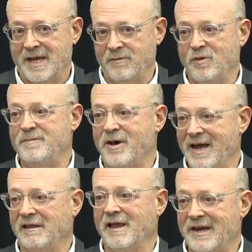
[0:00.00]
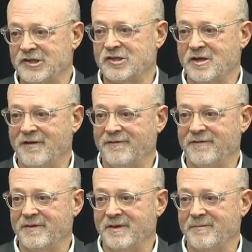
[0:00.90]
and we buy a lot of
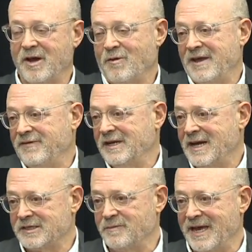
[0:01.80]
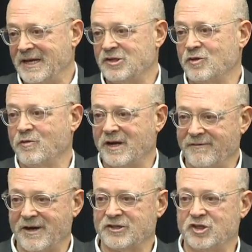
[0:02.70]
stuff, and my wife in cosmetics or
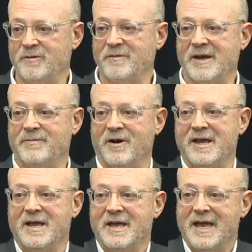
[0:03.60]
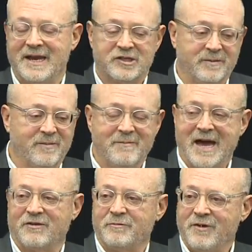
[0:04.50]
whatever else she might buy, and it's a
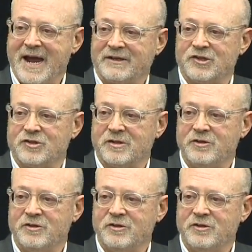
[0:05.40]
matter of practice.